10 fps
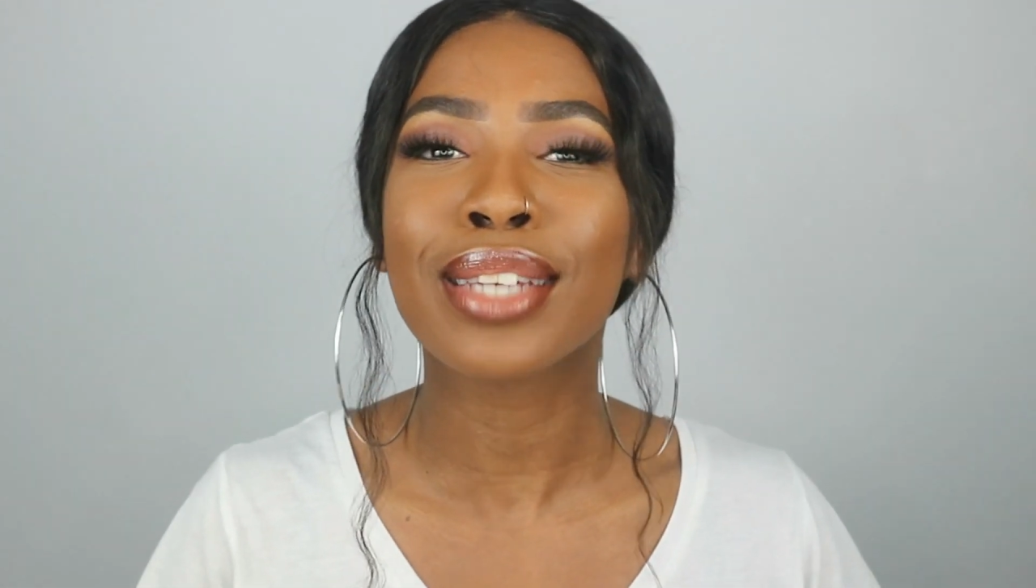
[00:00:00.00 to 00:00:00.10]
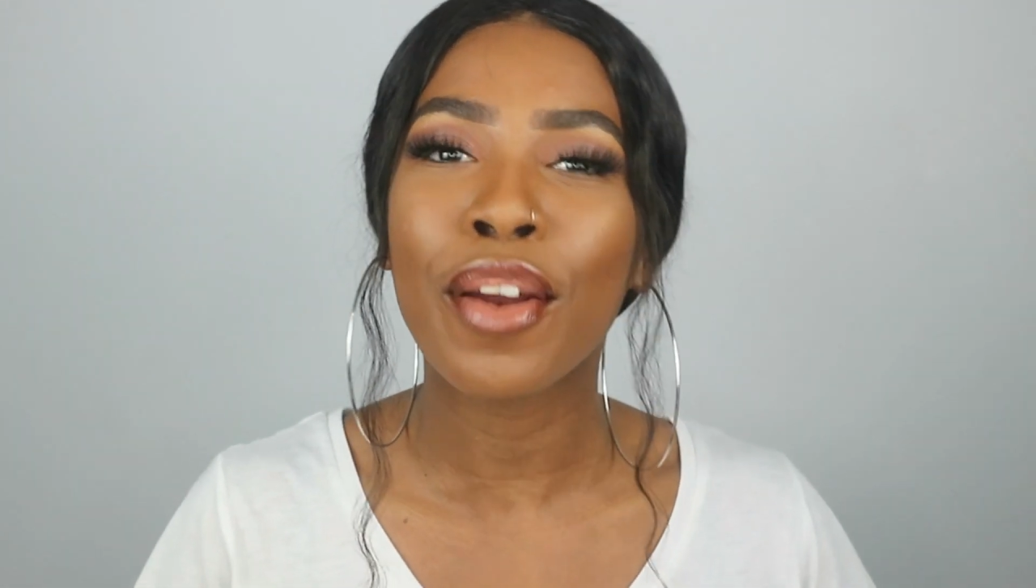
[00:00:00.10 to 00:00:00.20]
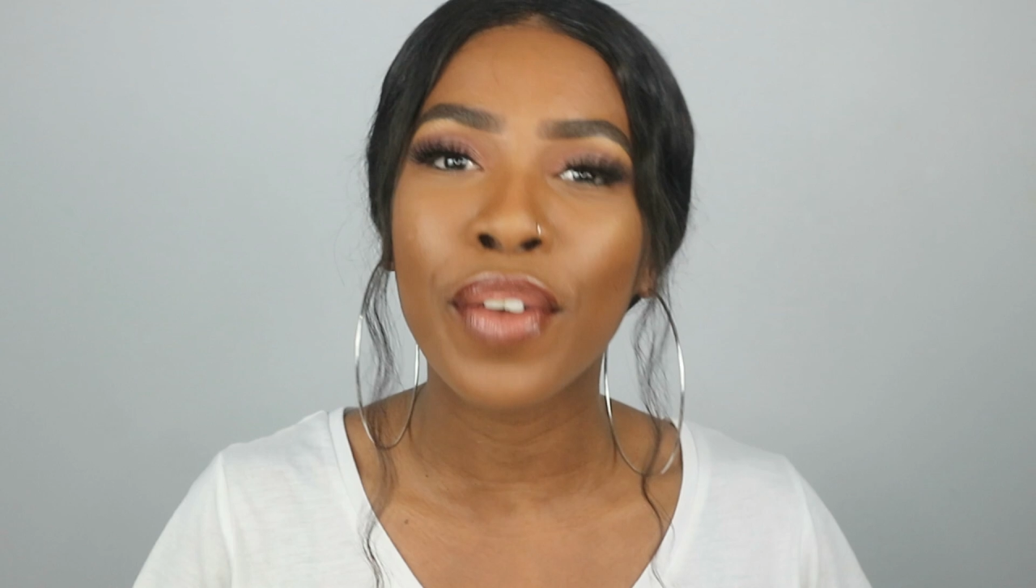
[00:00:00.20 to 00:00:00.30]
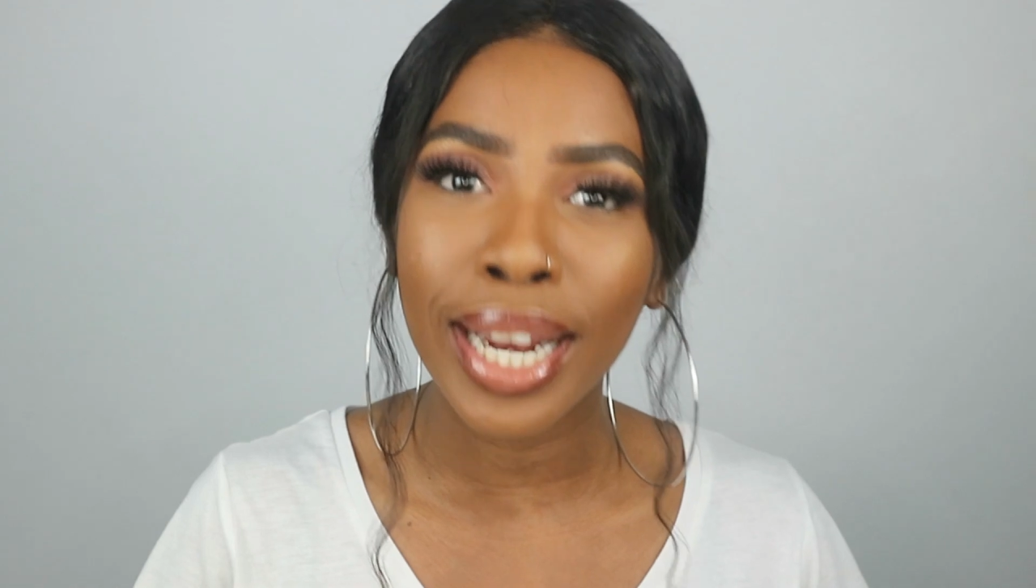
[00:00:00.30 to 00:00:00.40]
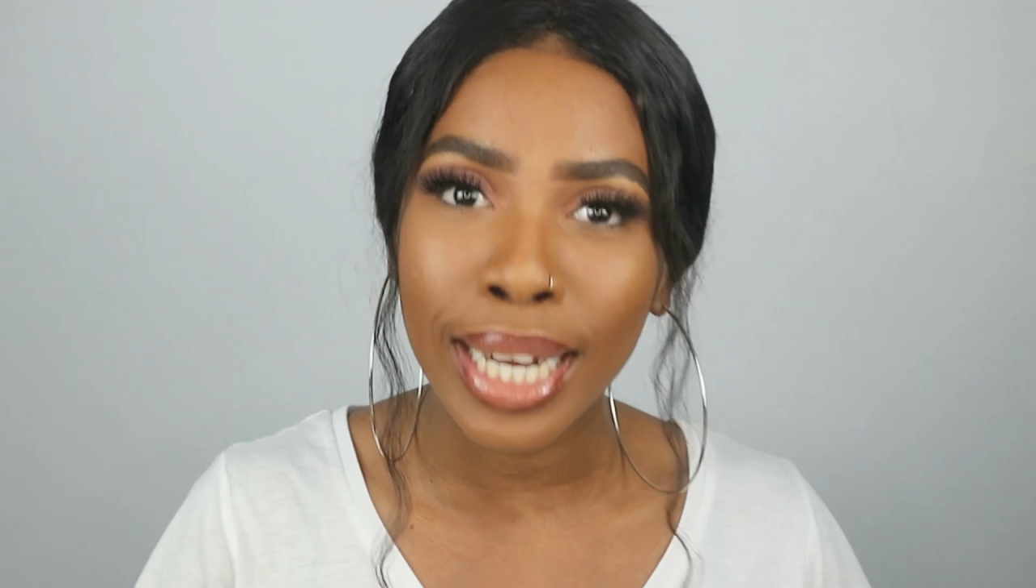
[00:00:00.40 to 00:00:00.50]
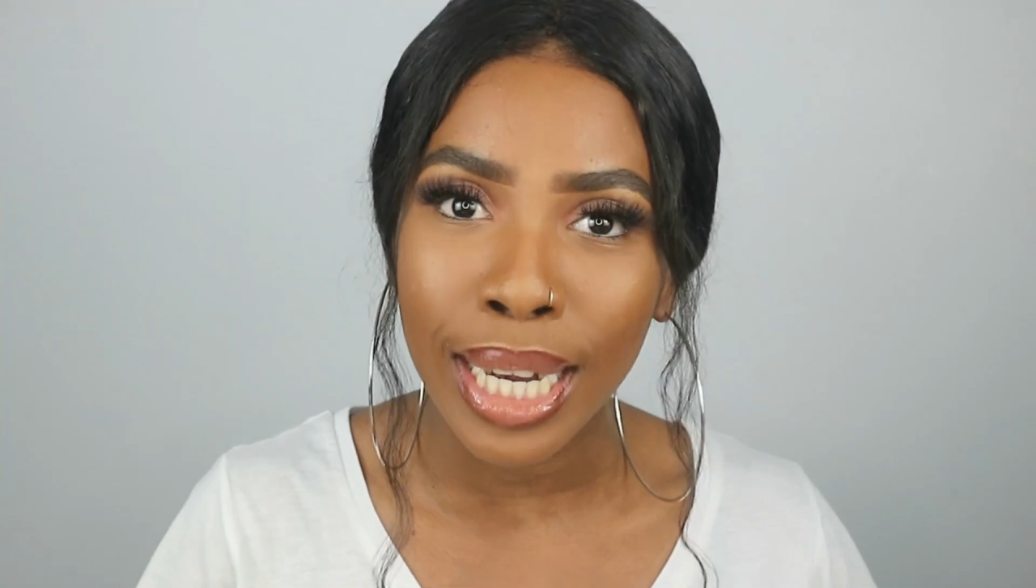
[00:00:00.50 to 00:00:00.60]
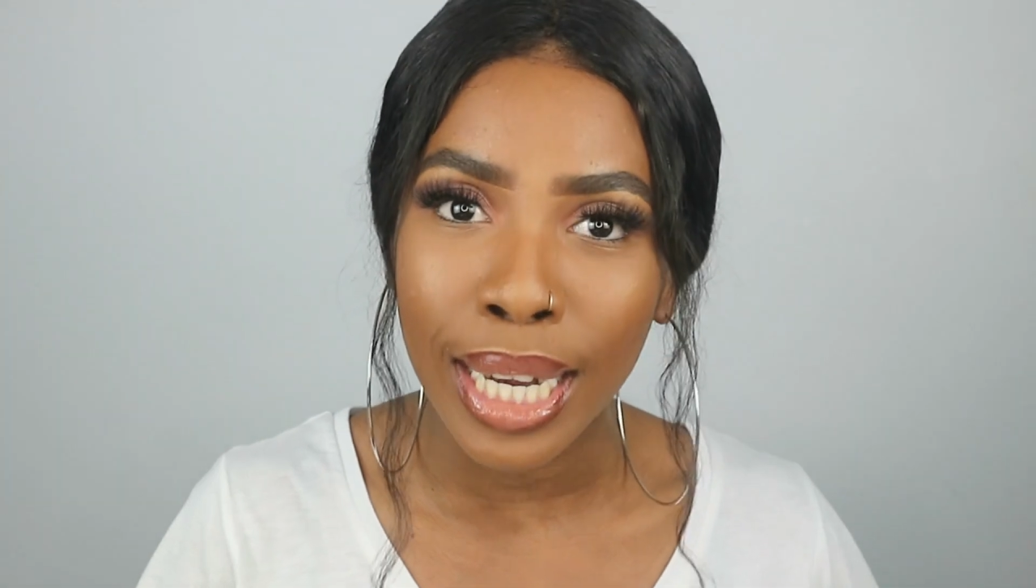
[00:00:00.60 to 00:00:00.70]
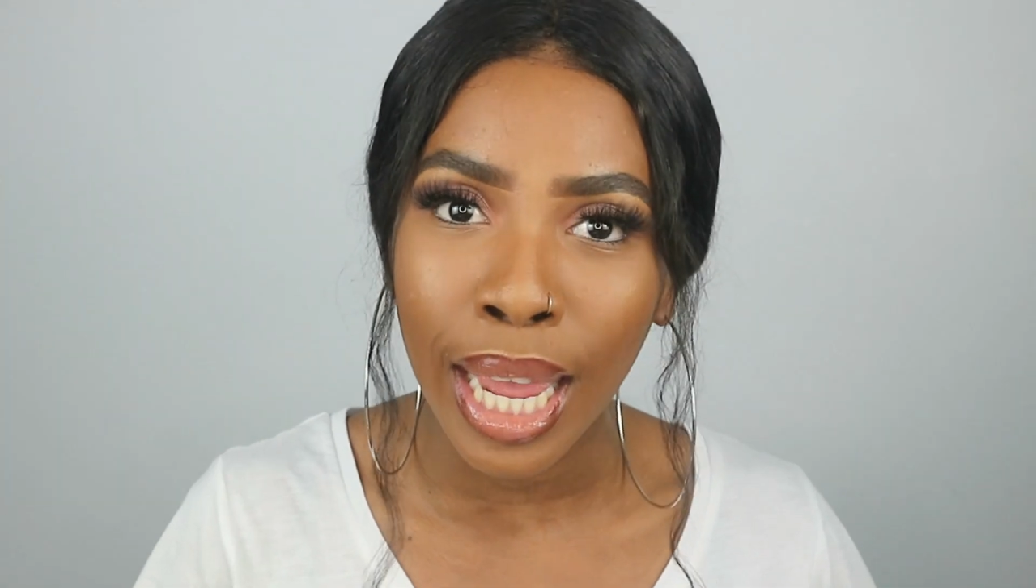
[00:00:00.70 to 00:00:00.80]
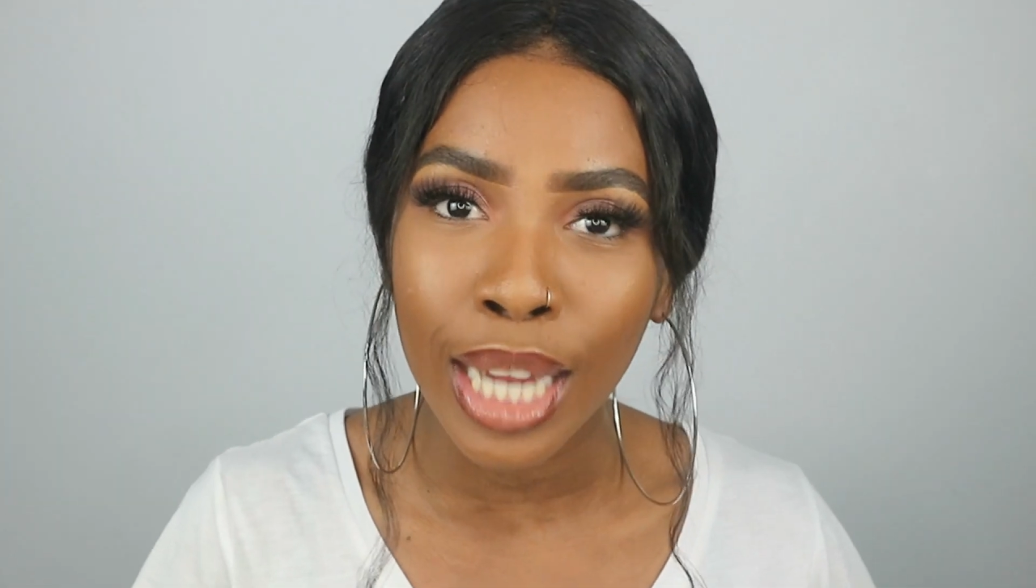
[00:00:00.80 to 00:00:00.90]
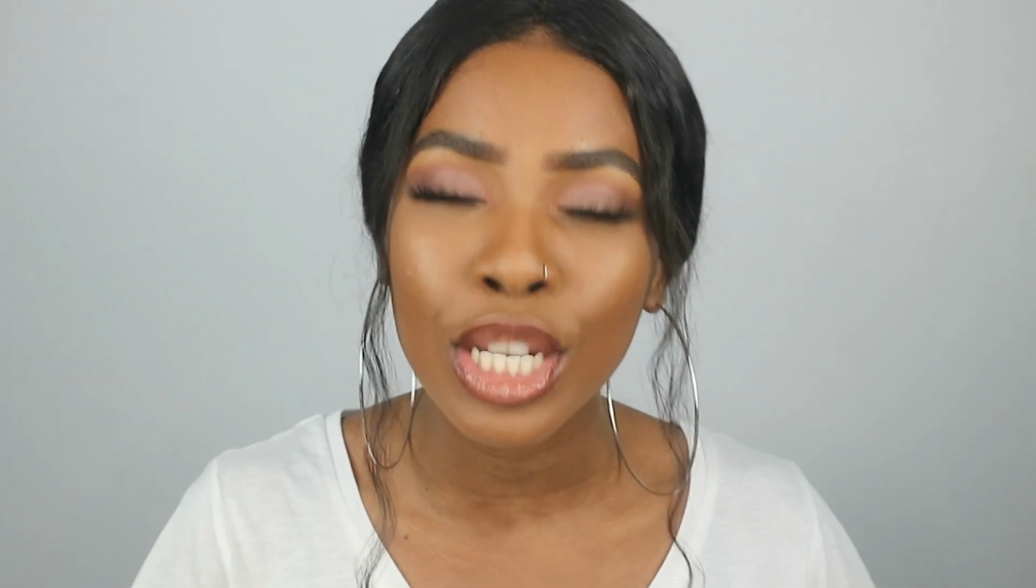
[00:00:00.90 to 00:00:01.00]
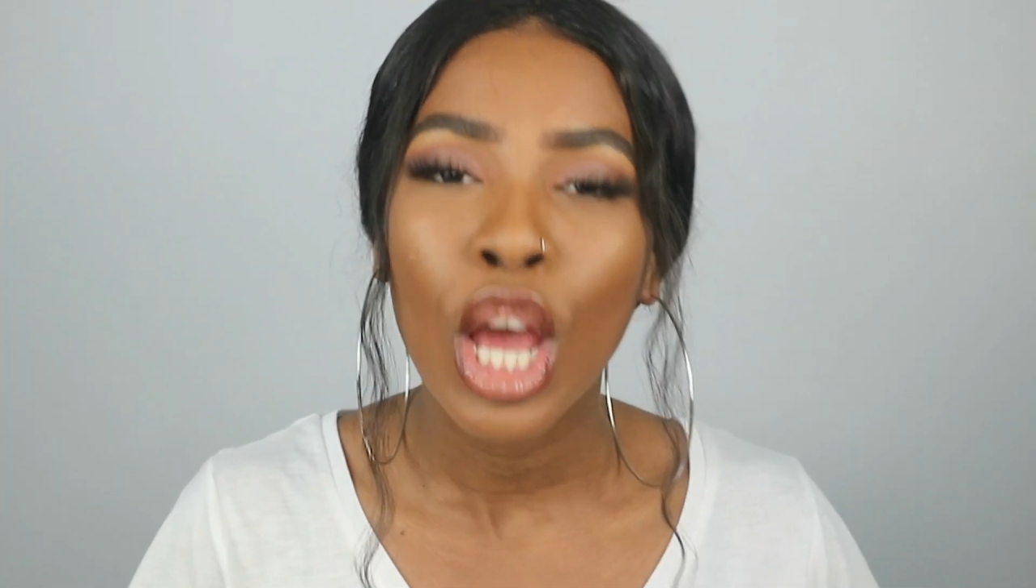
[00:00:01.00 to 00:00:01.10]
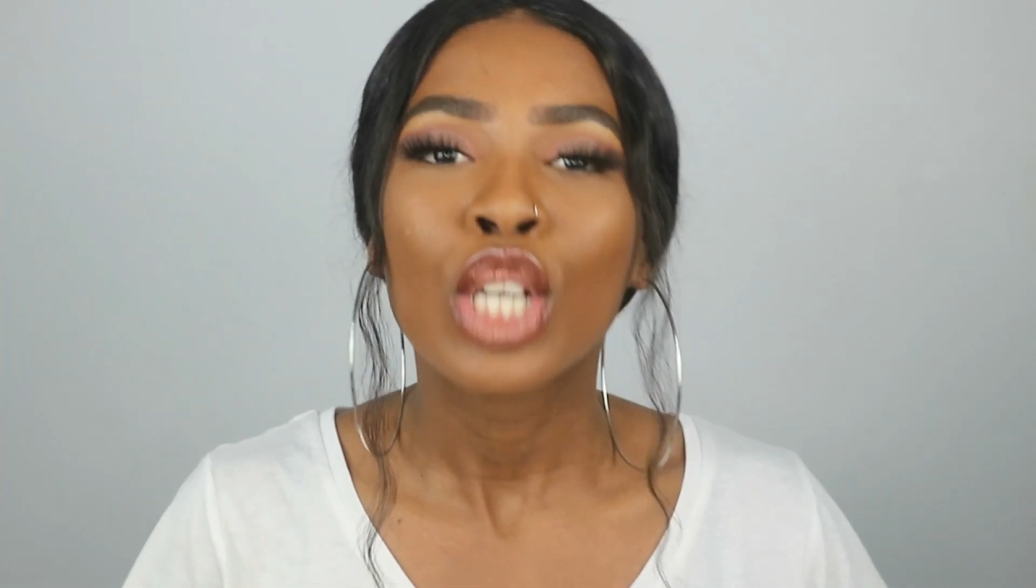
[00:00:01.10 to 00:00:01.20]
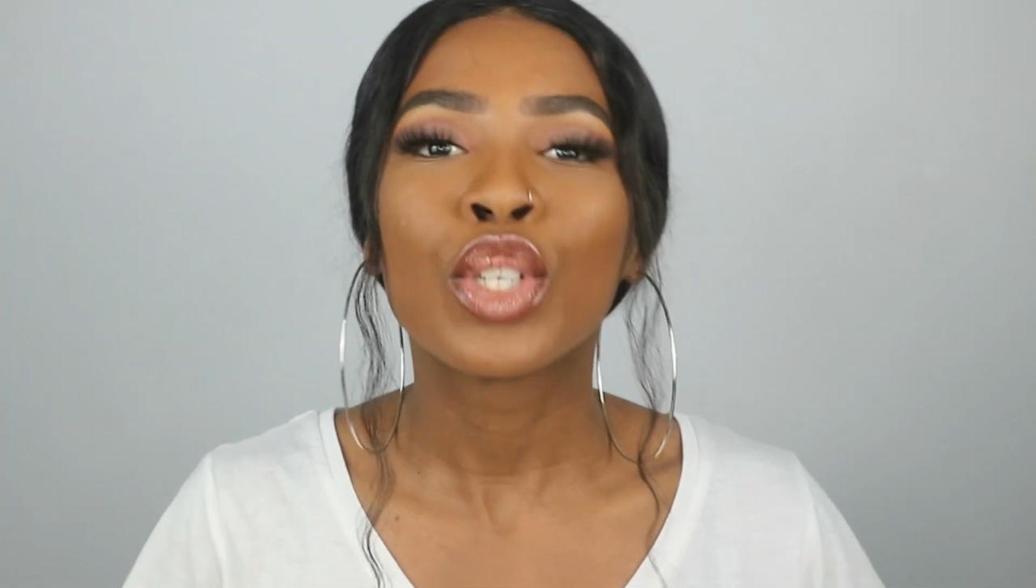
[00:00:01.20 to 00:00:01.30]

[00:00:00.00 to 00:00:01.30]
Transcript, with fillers: directly linked